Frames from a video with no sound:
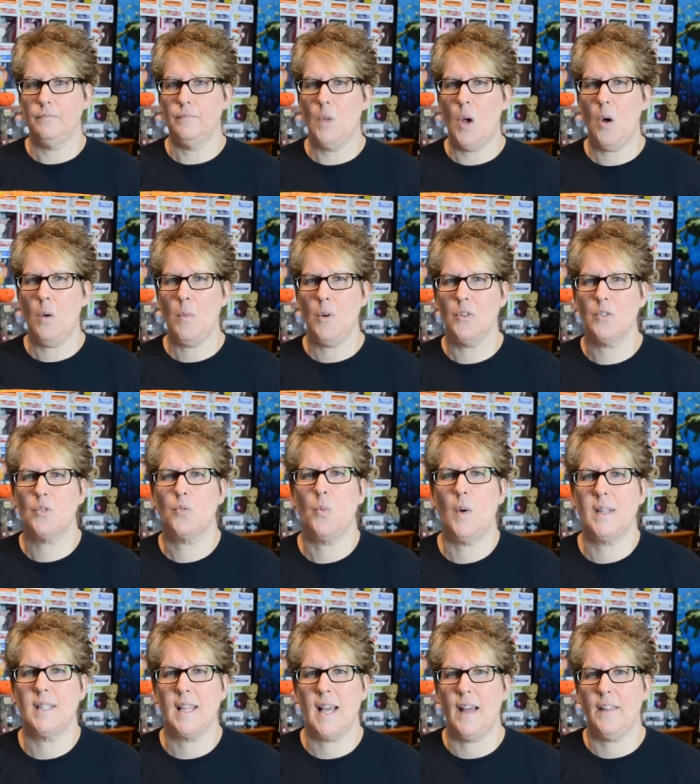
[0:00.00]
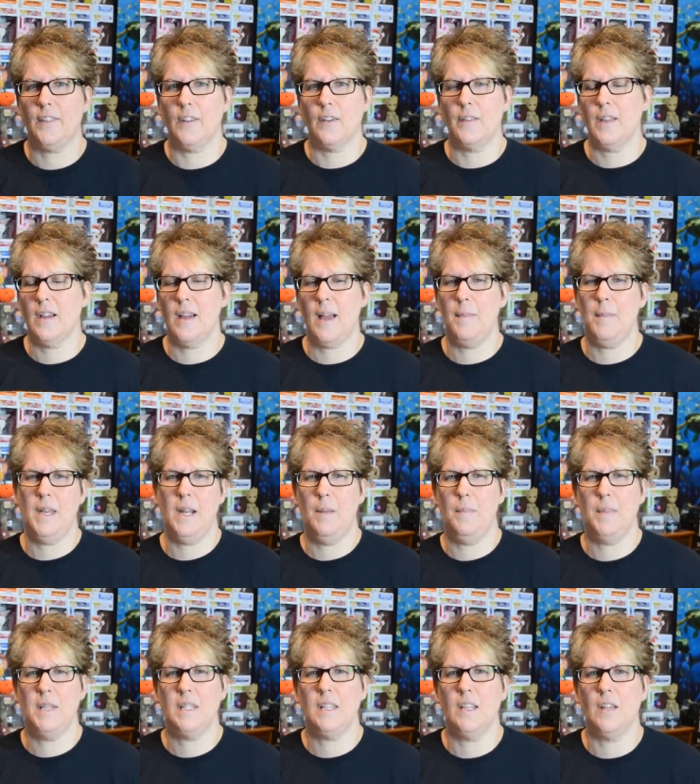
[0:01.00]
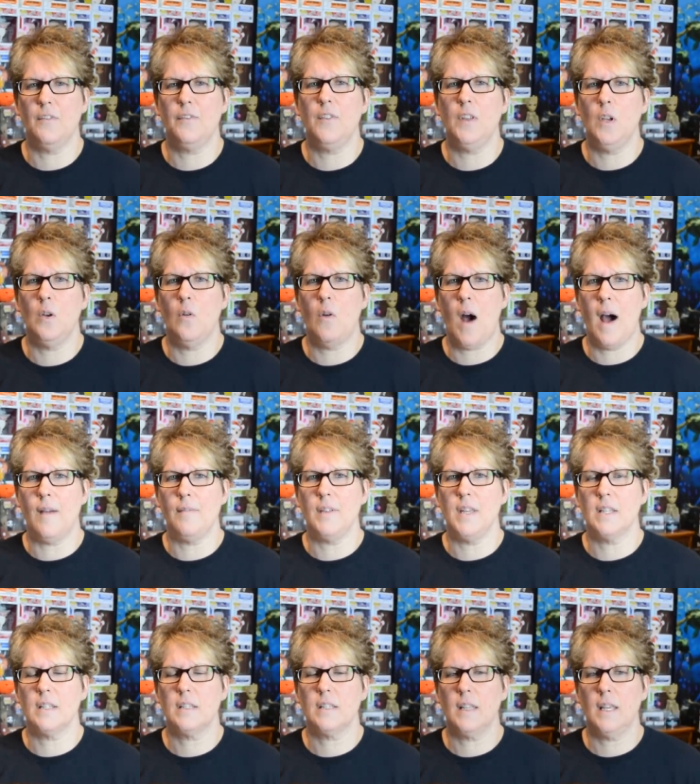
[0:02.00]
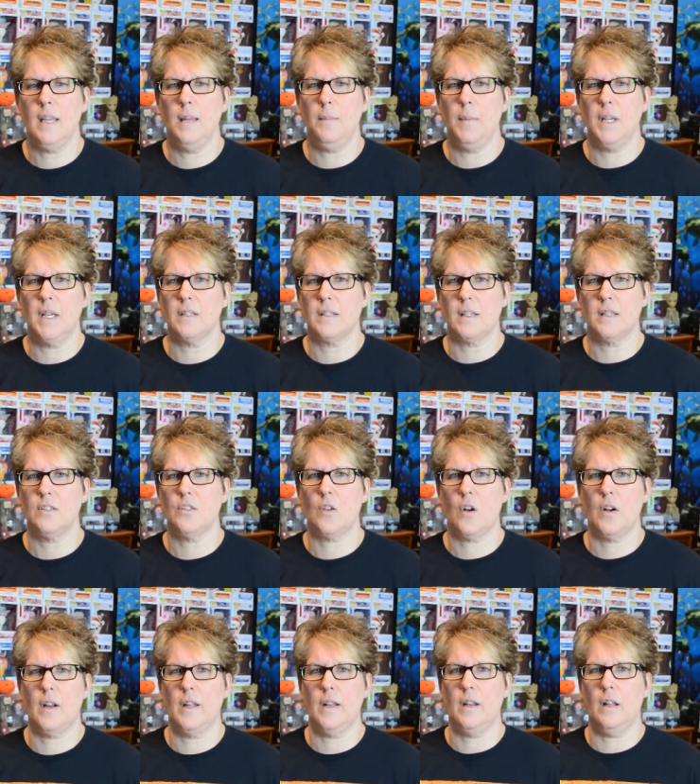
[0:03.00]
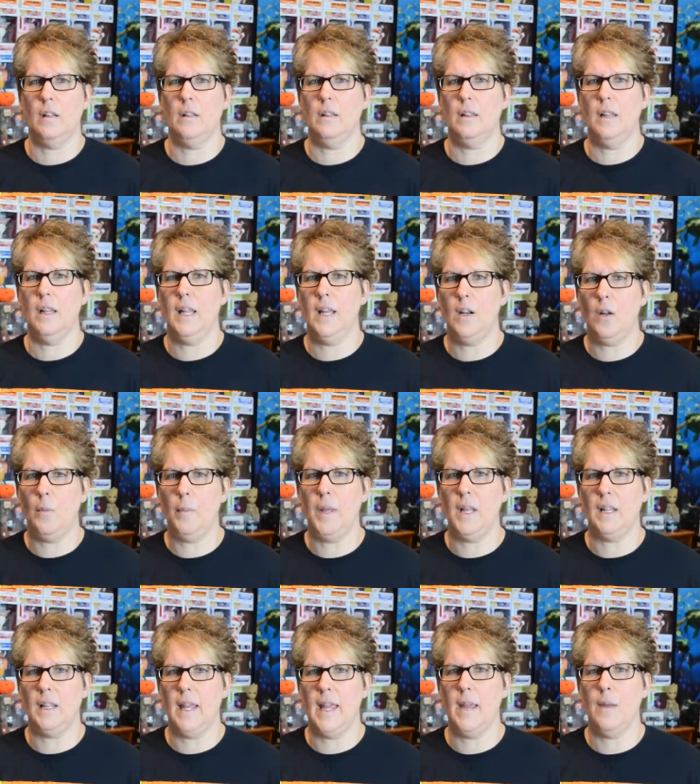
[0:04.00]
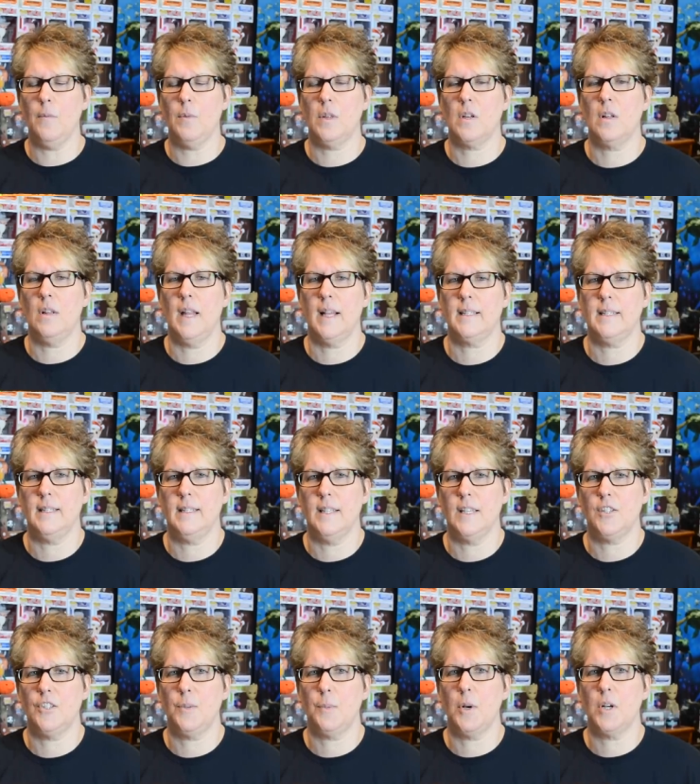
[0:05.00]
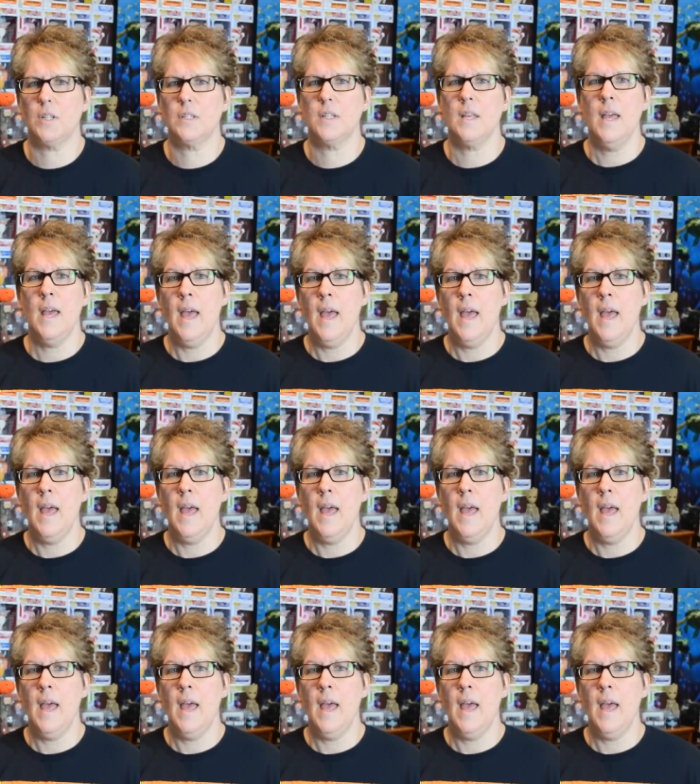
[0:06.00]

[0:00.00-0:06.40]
almost what's out there. I mean, I'm missing a few, obviously, because I started a little bit late with collecting Digibooks.